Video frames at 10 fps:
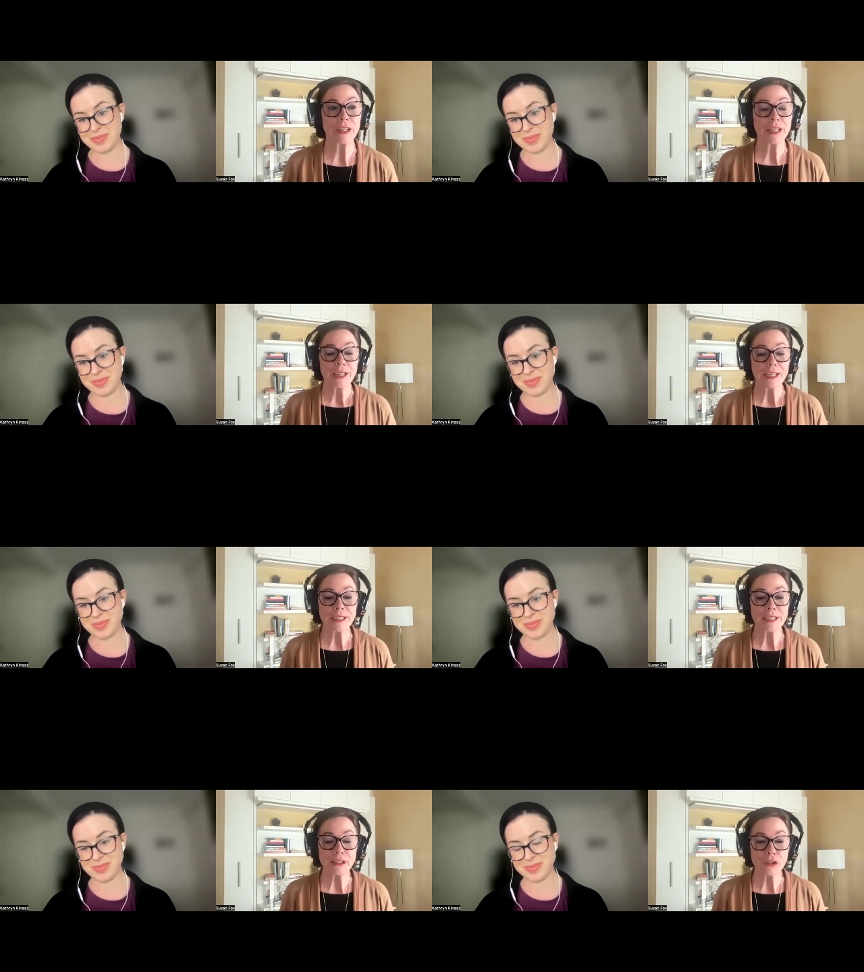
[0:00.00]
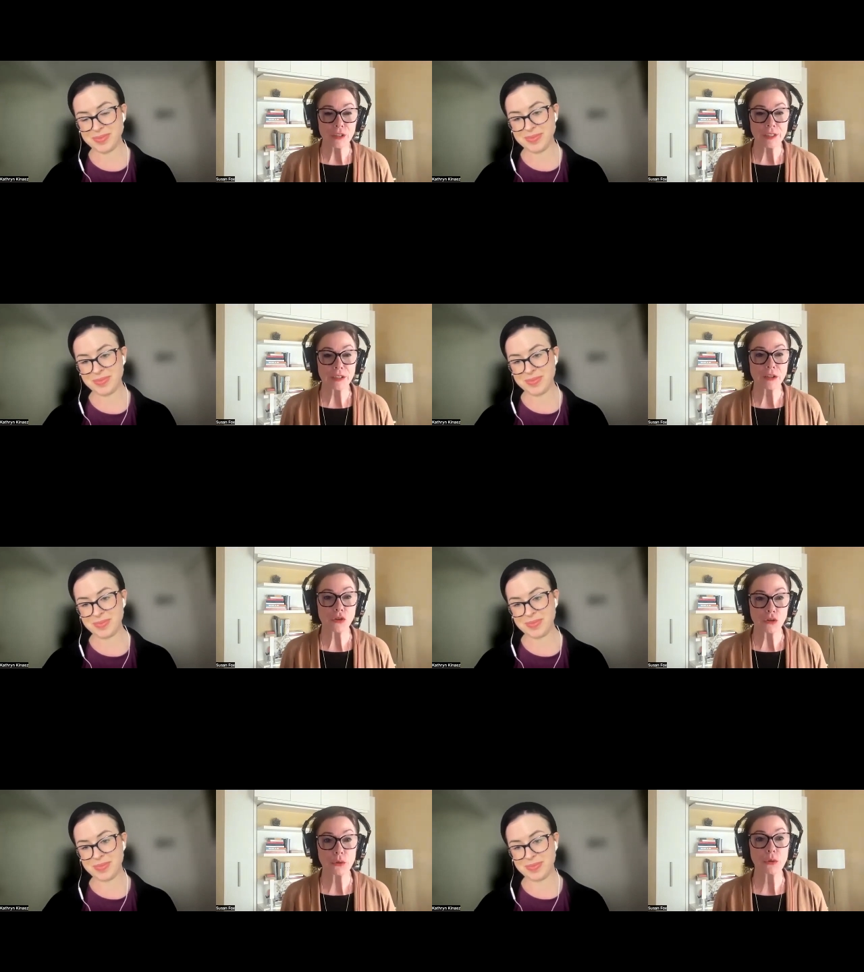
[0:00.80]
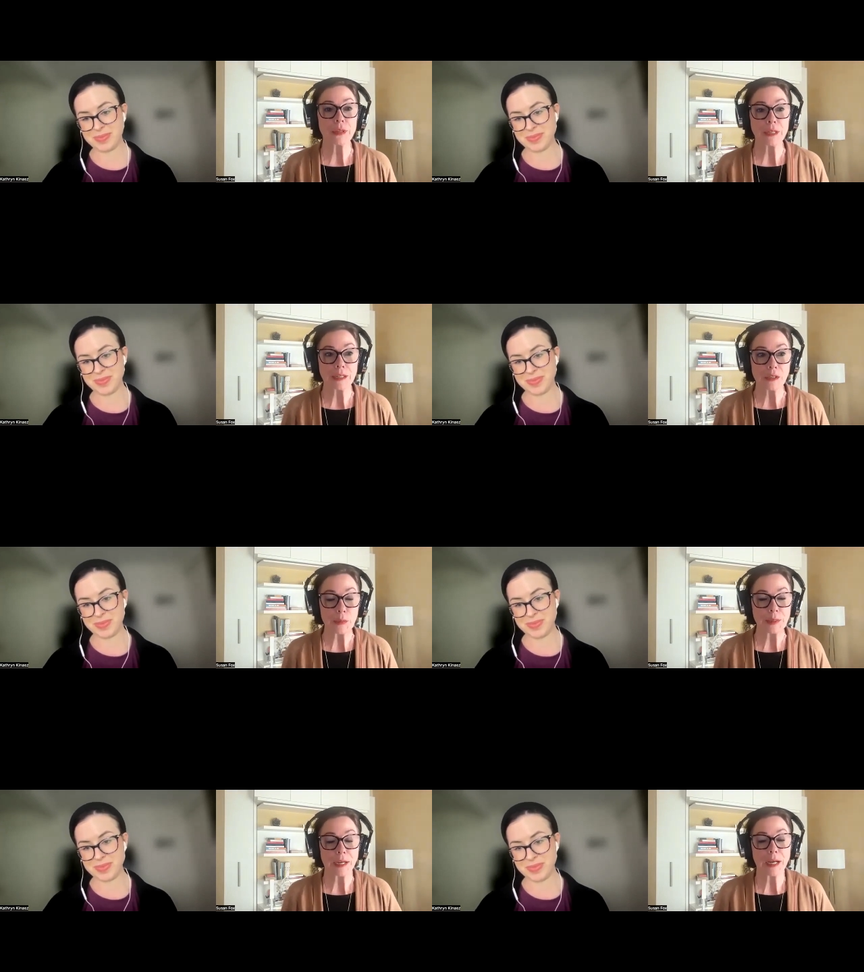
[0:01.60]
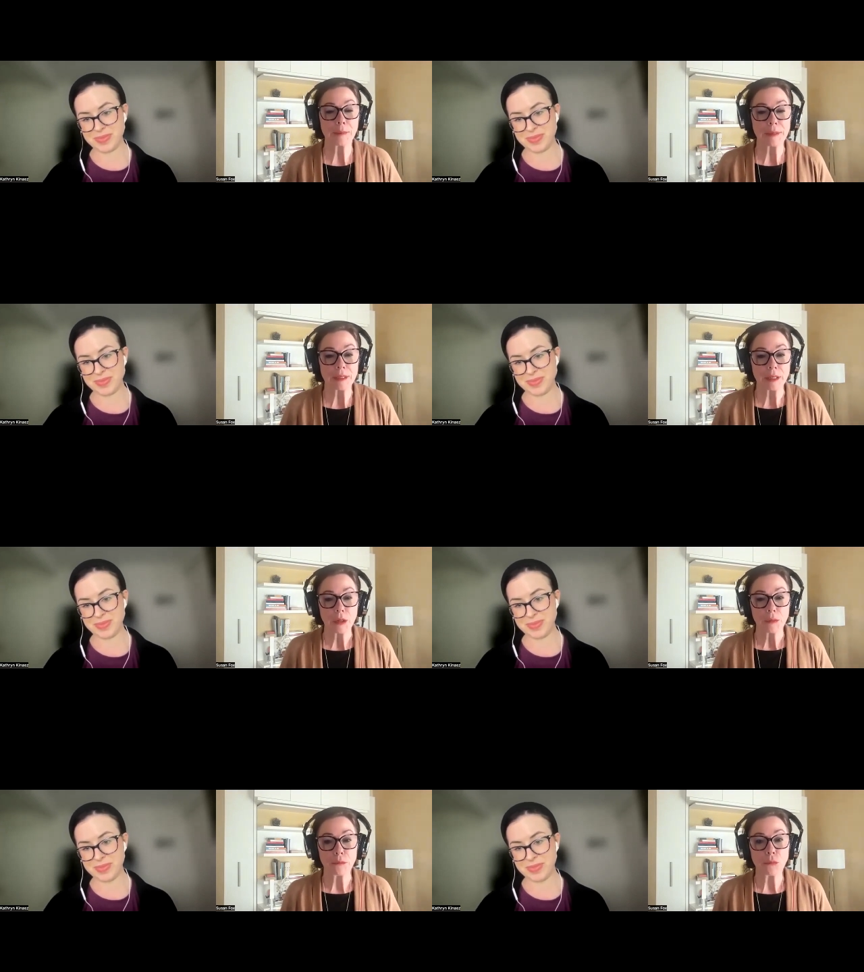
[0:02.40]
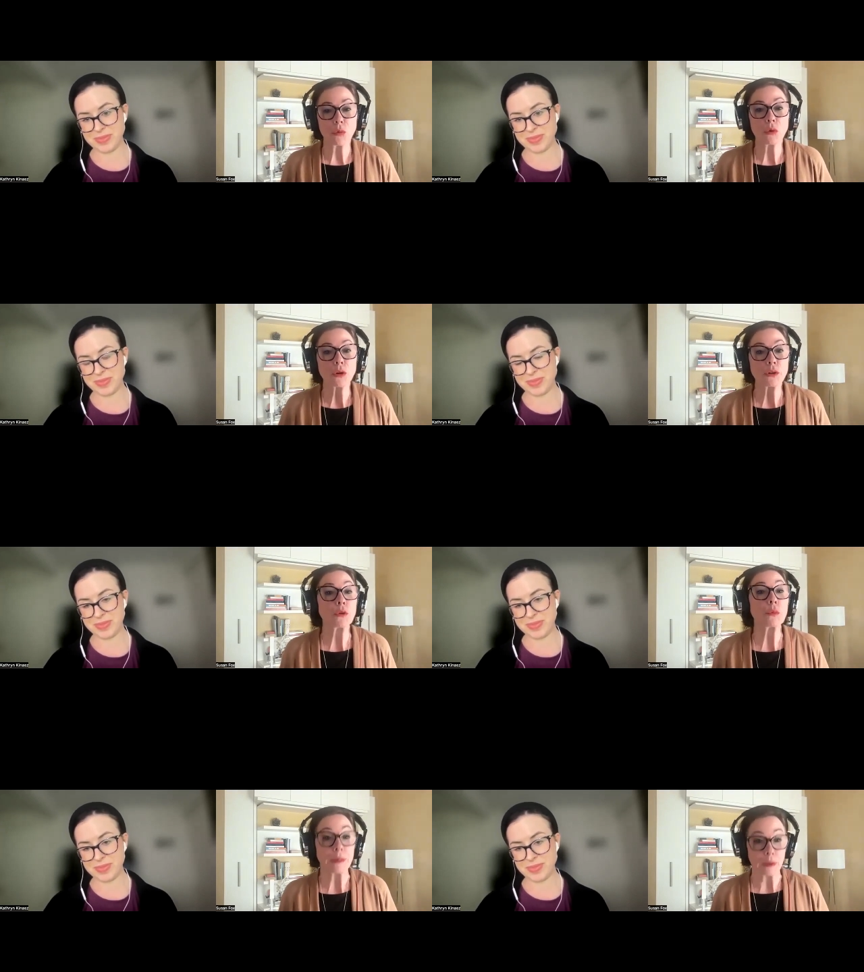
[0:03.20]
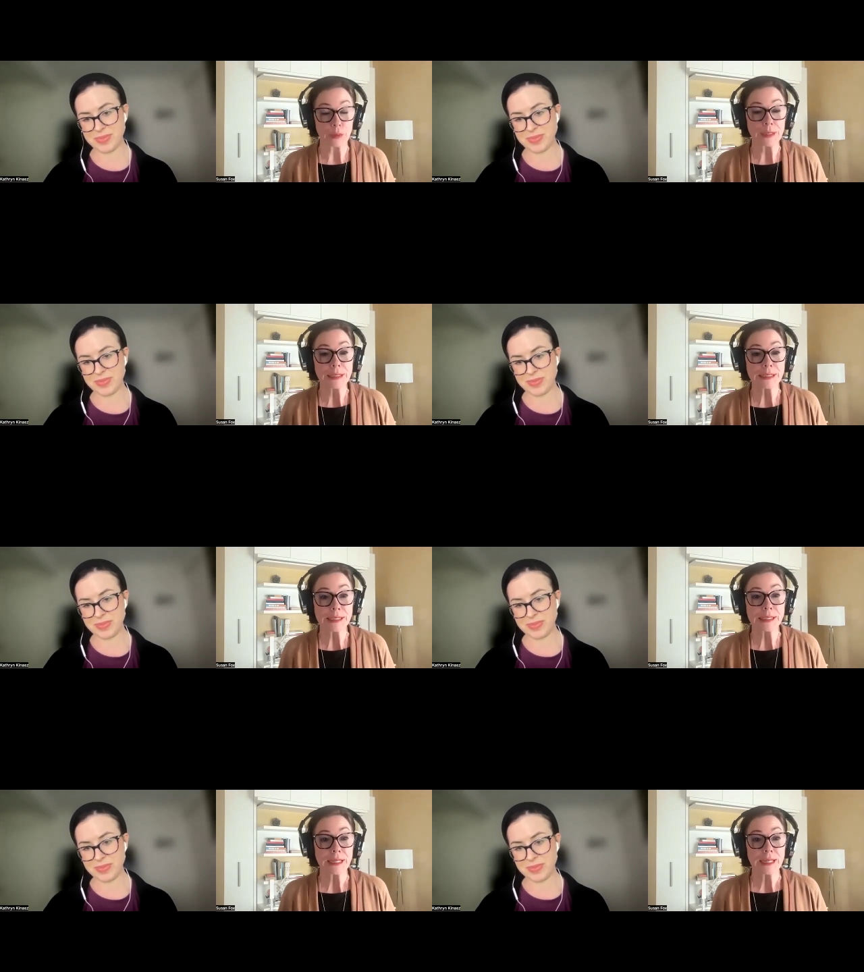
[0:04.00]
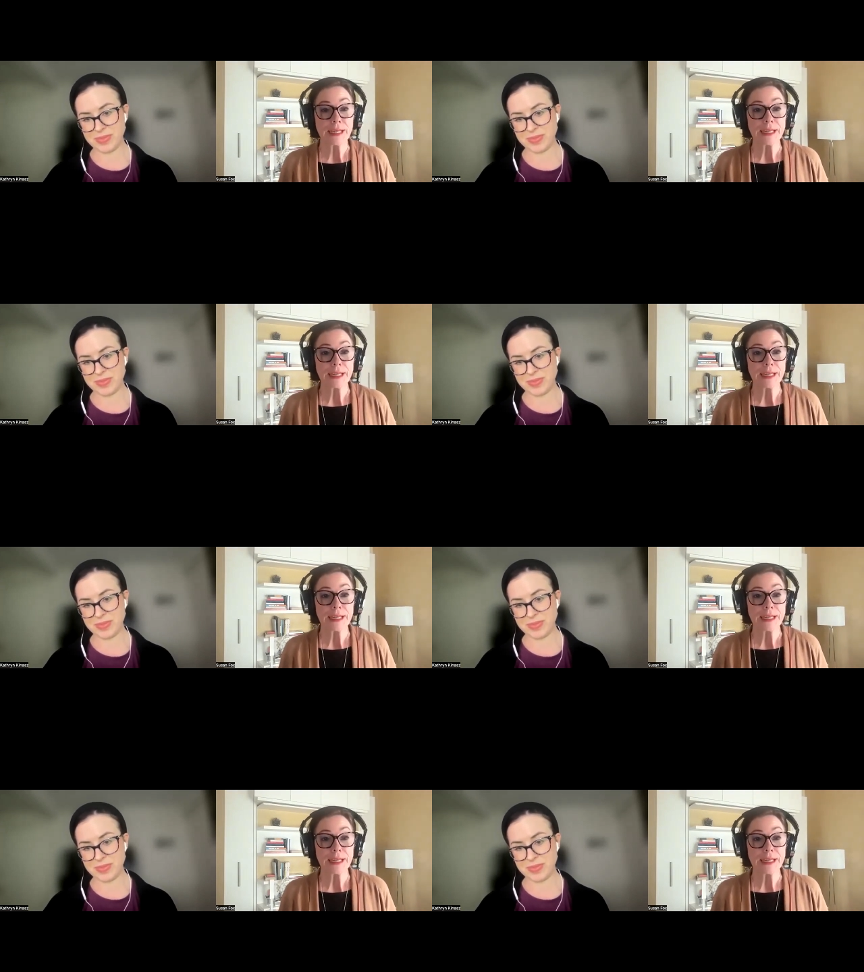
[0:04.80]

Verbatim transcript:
Speaker 1: And and it is it is true that it is becoming more ubiquitous.